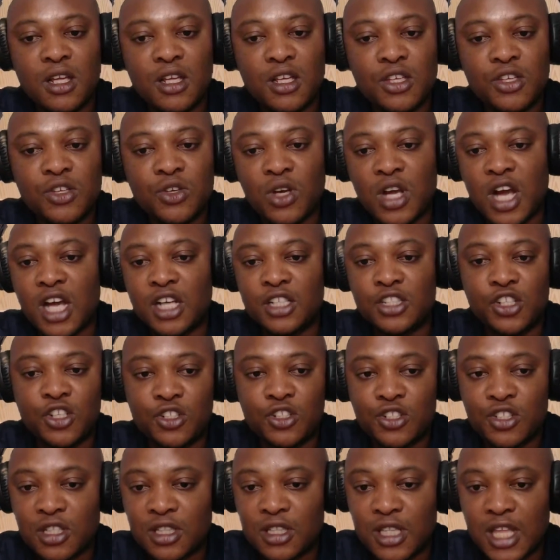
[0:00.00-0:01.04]
You can't
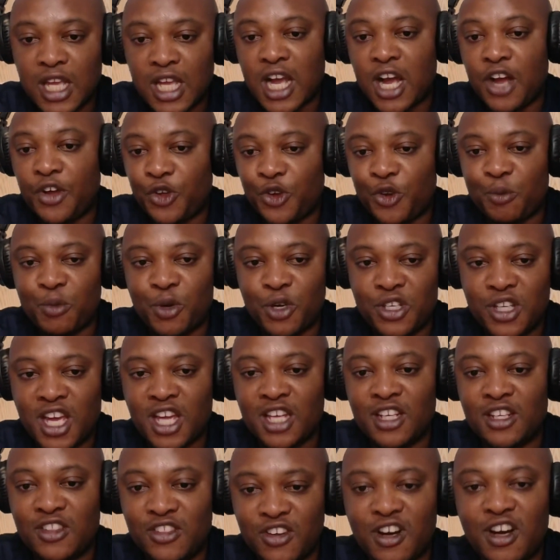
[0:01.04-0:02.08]
just take out your money
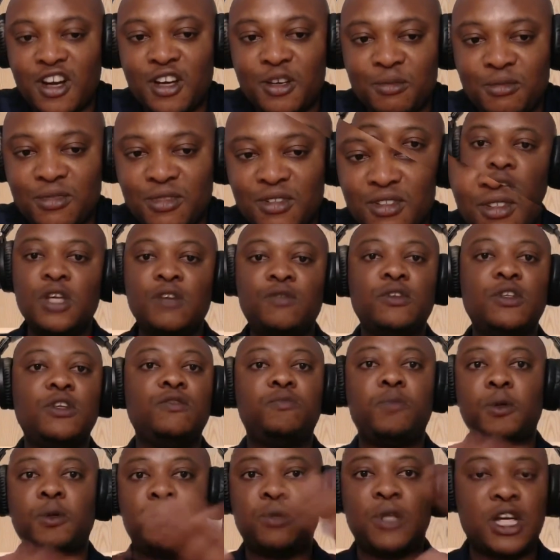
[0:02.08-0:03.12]
anytime. Even if
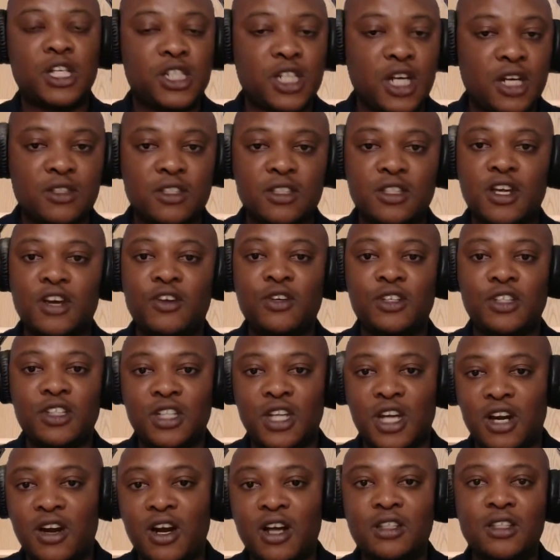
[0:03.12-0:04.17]
people are shouting, they're running
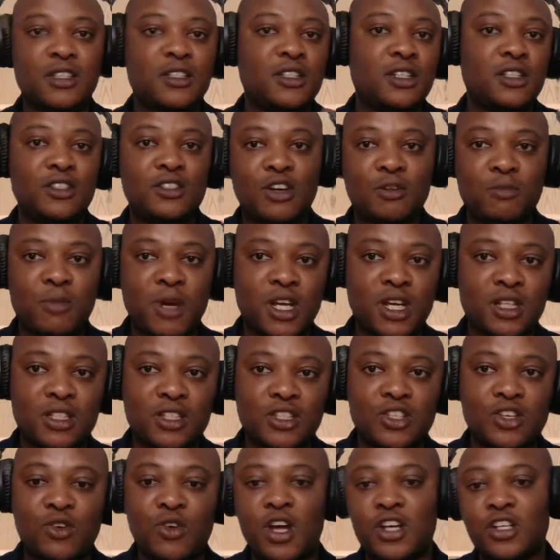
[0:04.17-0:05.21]
around, they're saying stock market is
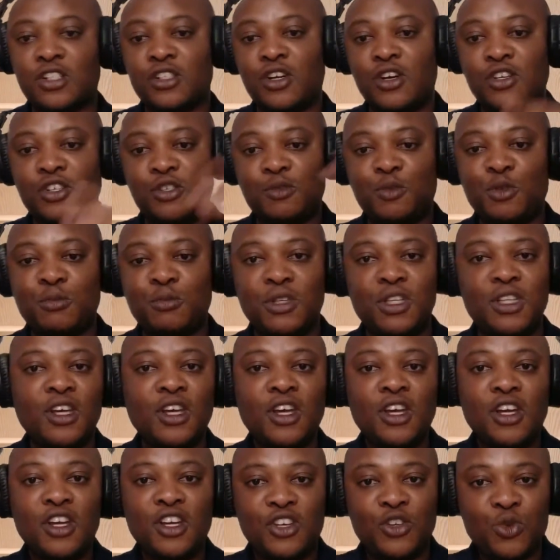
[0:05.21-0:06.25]
crashing or is booming,
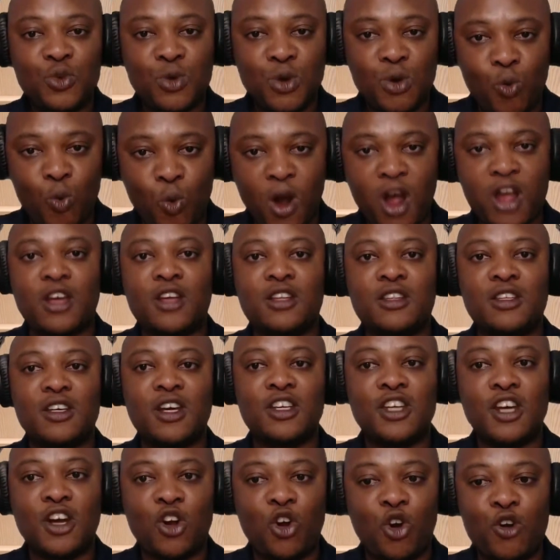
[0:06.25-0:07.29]
you're quiet and
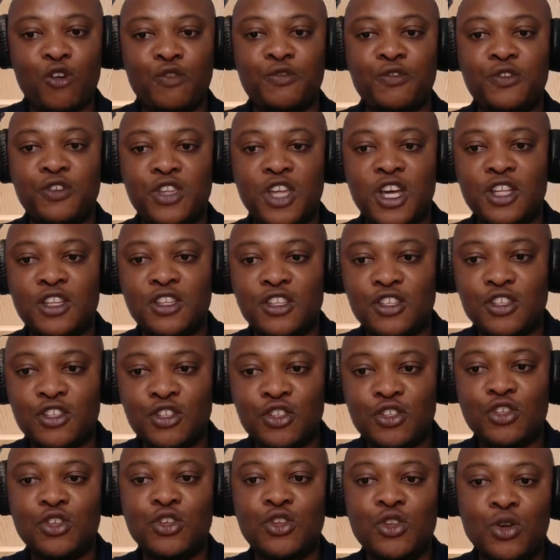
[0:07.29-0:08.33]
you're confident.
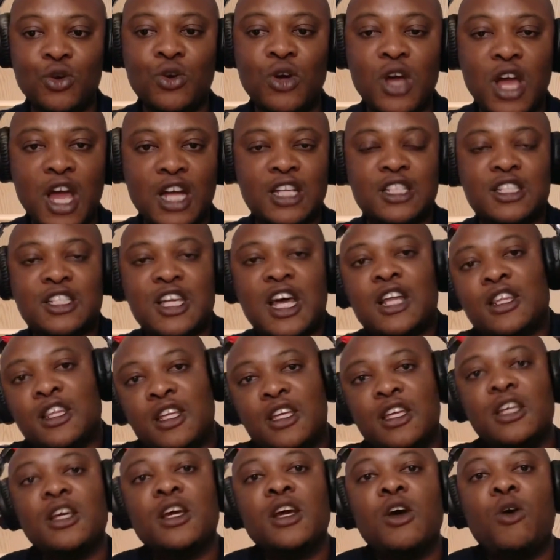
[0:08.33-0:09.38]
You know
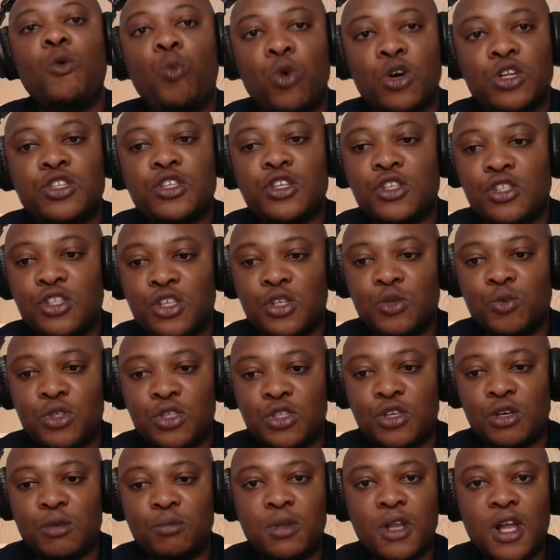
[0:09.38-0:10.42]
exactly what you're doing with
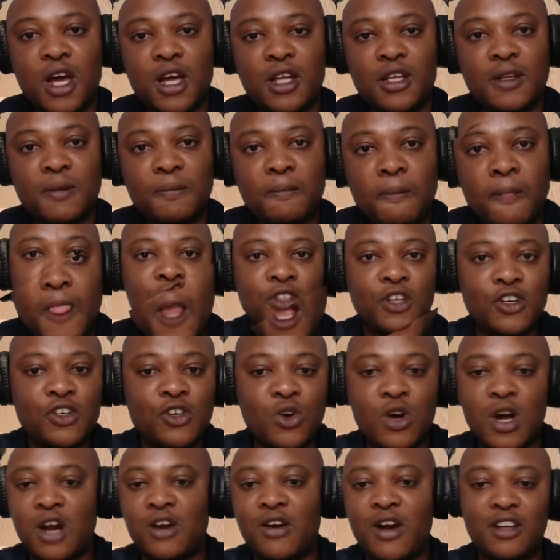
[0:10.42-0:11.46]
your plan. You don't go
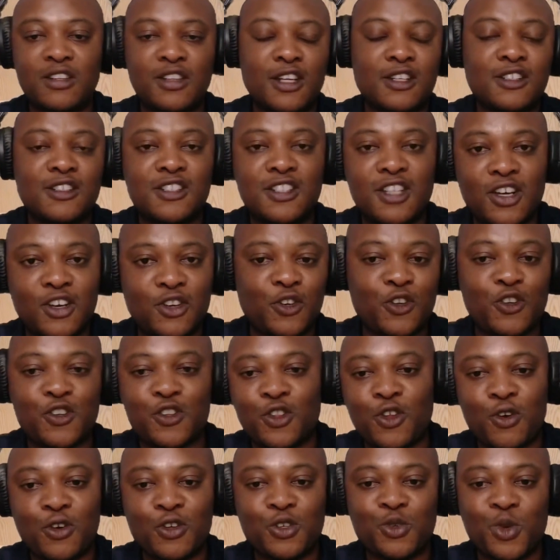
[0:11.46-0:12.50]
around and sell your
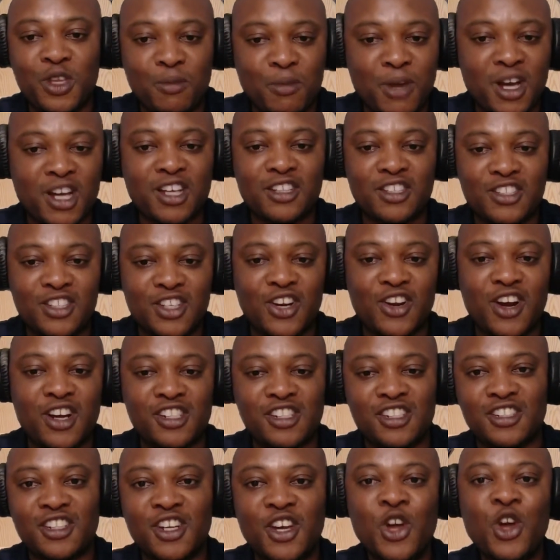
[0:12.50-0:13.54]
stocks when the market is
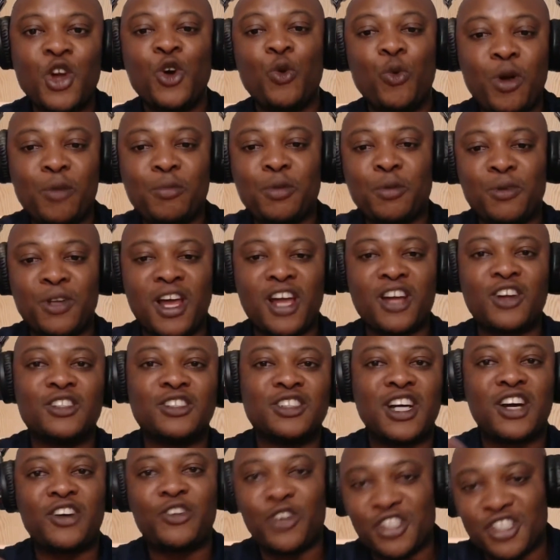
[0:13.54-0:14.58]
crashing, when people like us
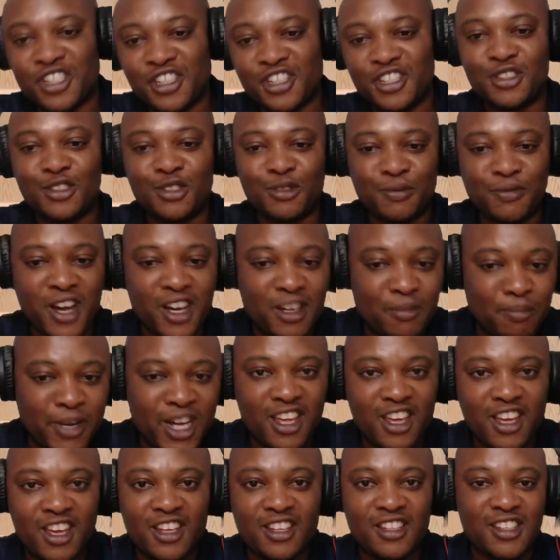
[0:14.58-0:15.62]
are rushing in to find
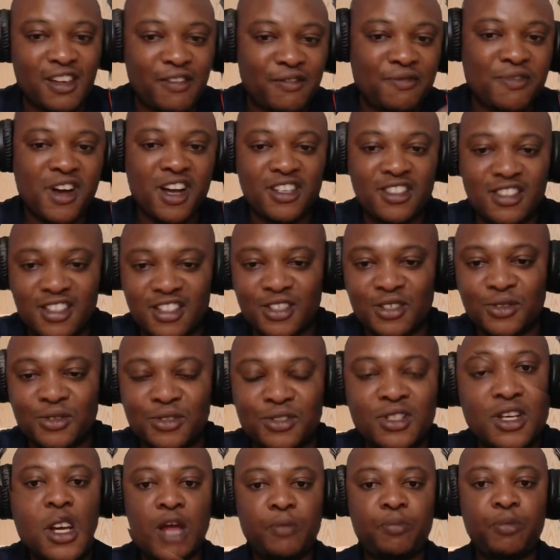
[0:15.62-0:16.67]
bargains and find deals.
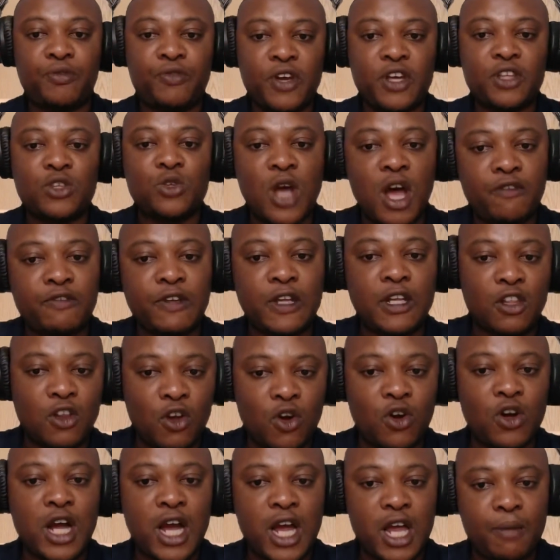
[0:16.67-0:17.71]
I prefer to have a
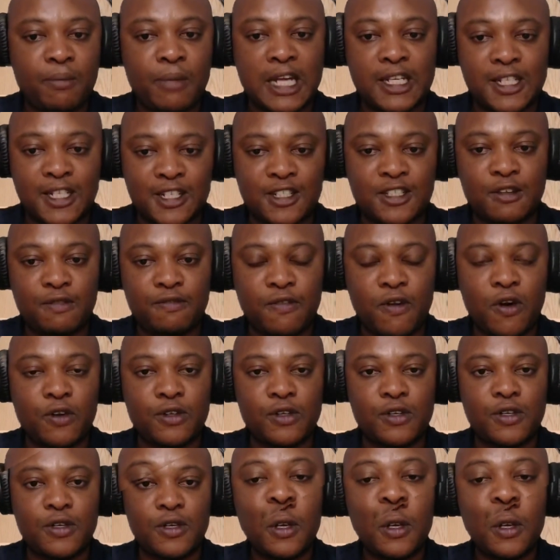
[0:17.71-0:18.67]
longer emergency fund.